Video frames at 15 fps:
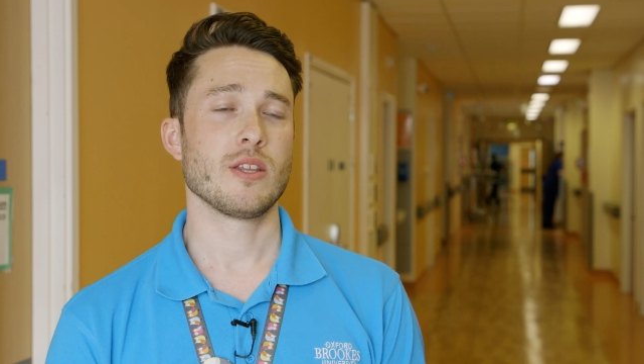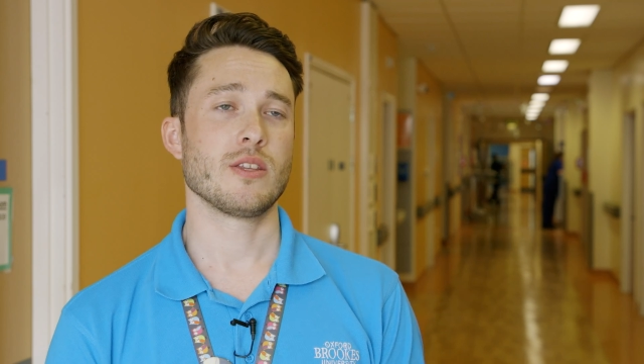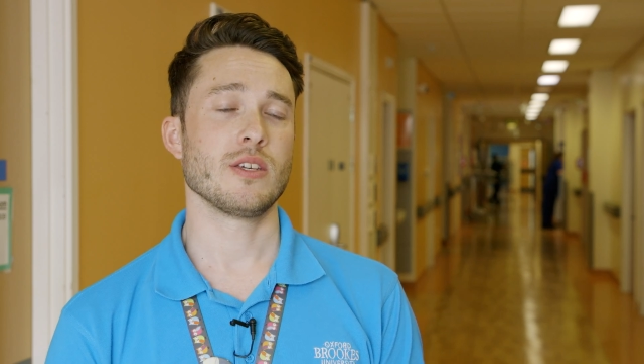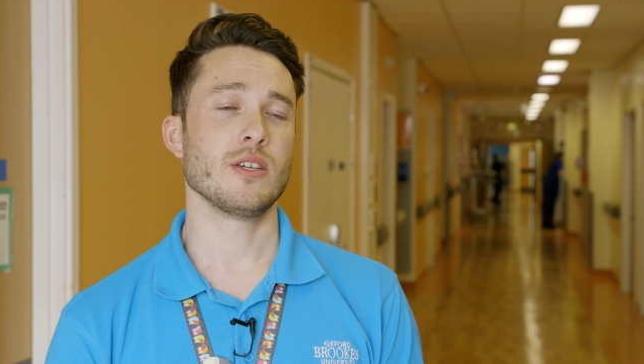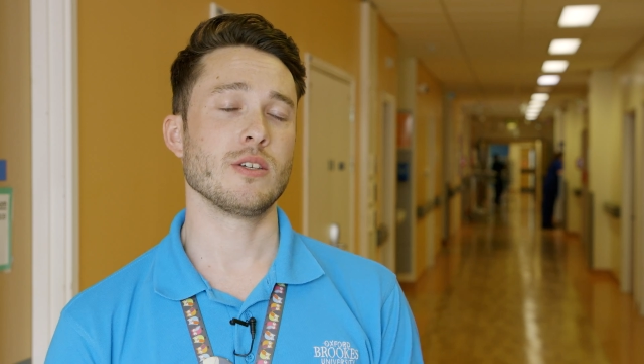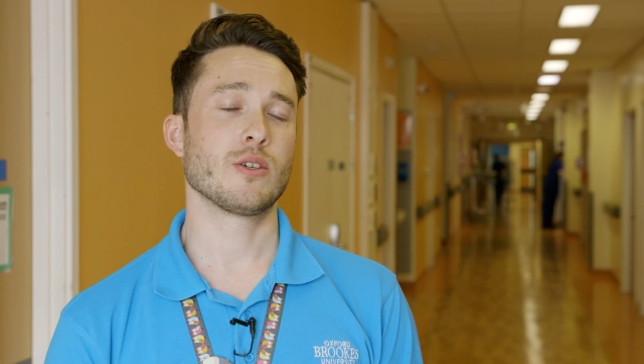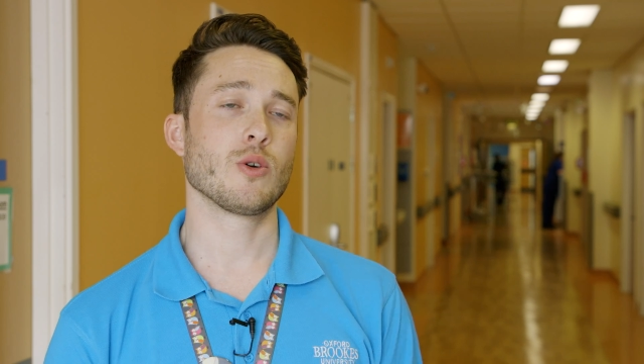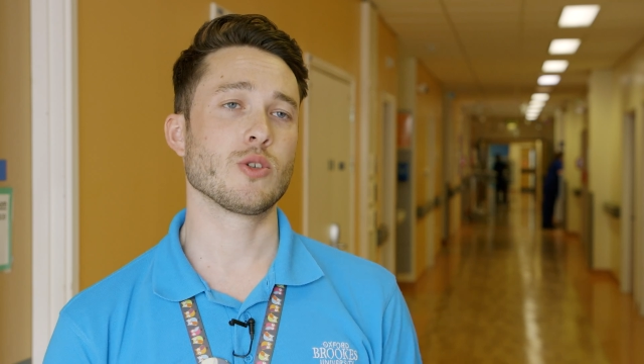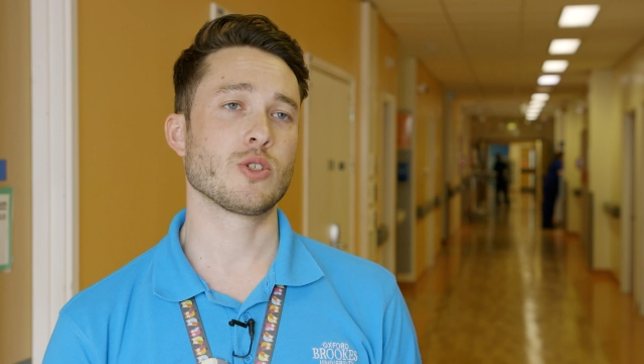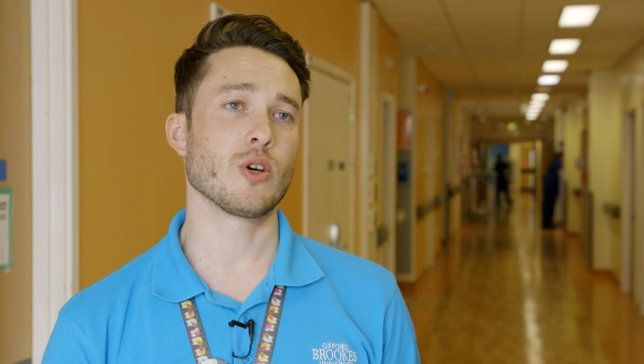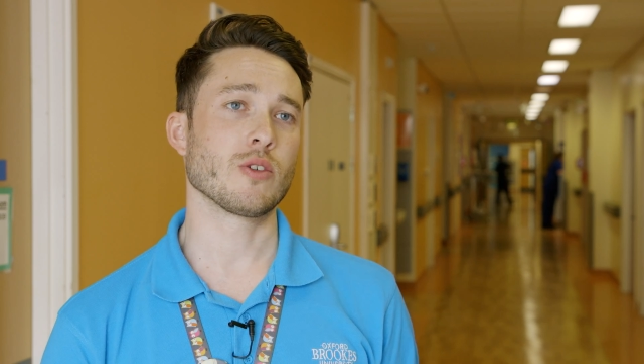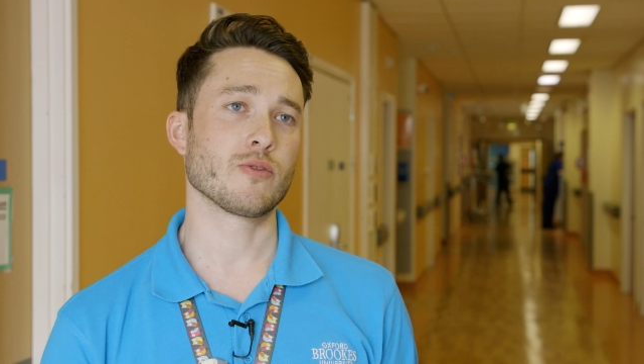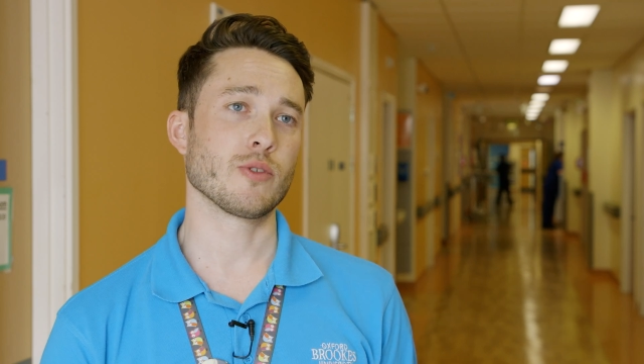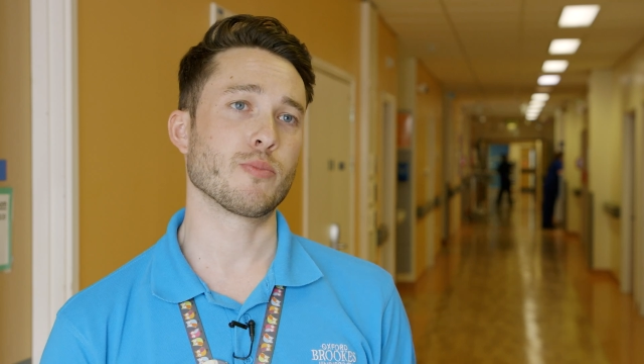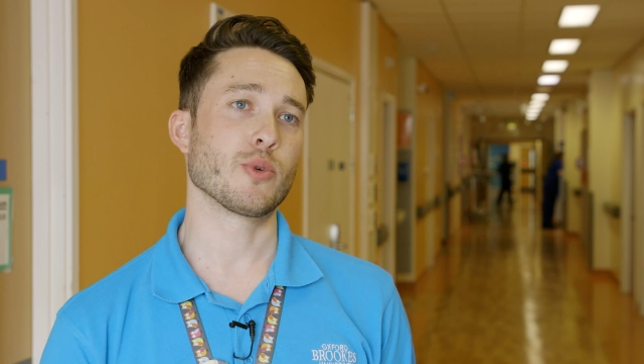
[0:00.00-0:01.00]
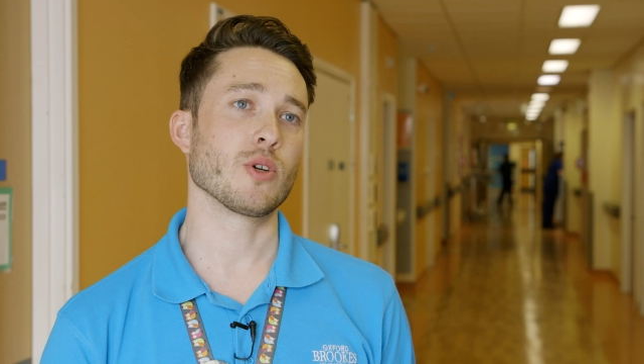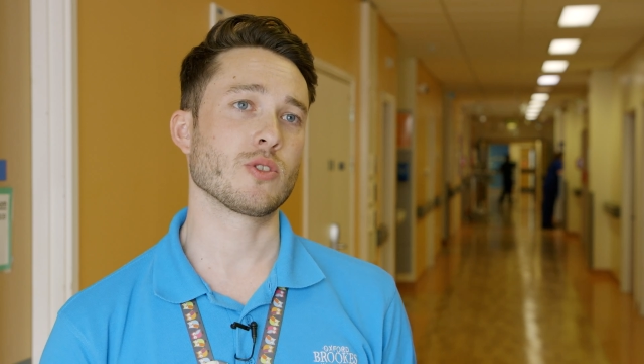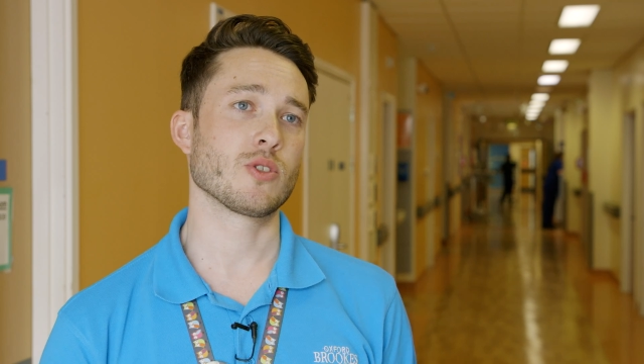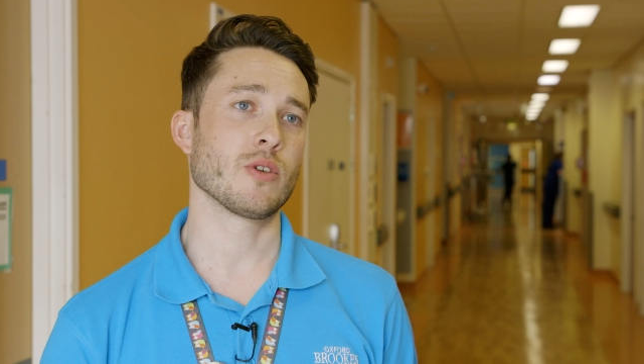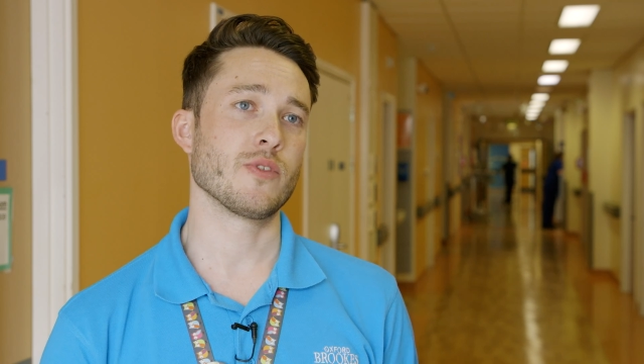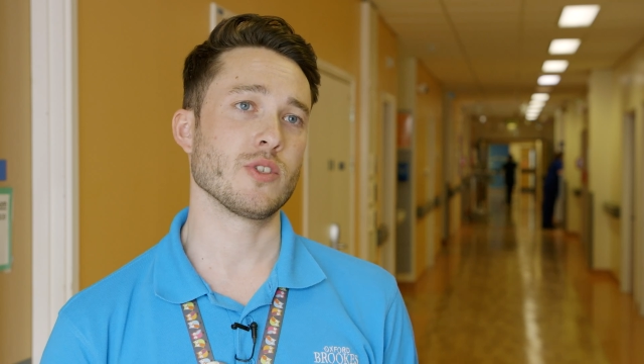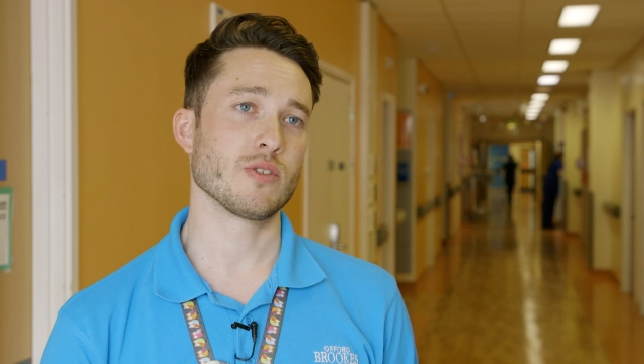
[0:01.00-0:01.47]
The course at Oxford
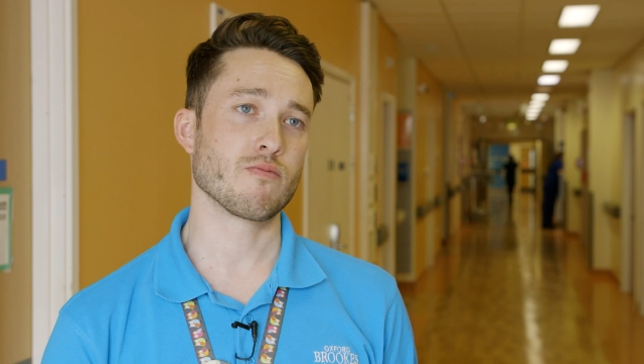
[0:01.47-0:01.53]
Brookes offers